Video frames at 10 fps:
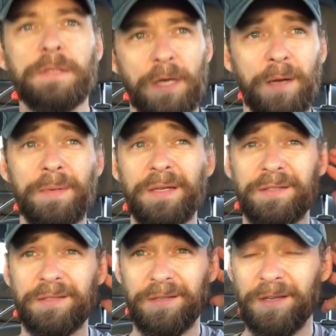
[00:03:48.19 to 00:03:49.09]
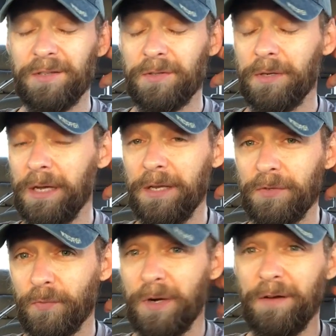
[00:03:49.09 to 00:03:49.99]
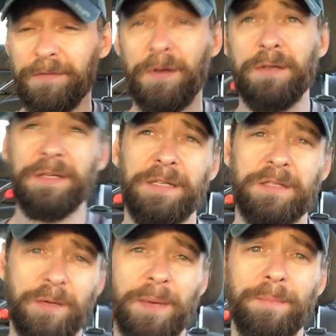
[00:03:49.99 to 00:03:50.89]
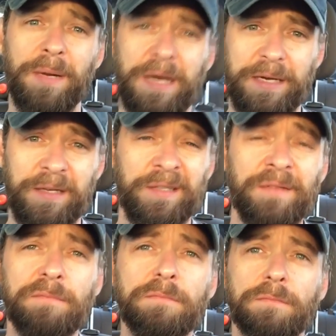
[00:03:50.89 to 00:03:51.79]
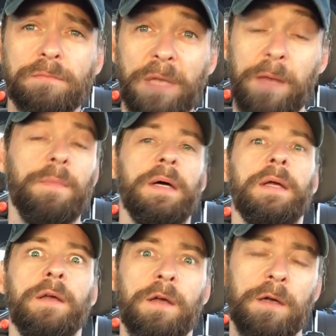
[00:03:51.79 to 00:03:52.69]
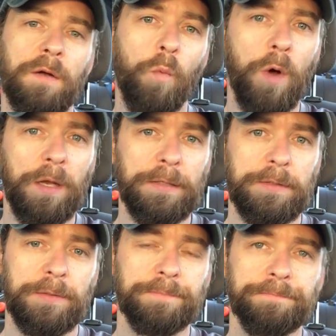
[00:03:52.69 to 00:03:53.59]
time. And it is rough, at least on my body and my wallet.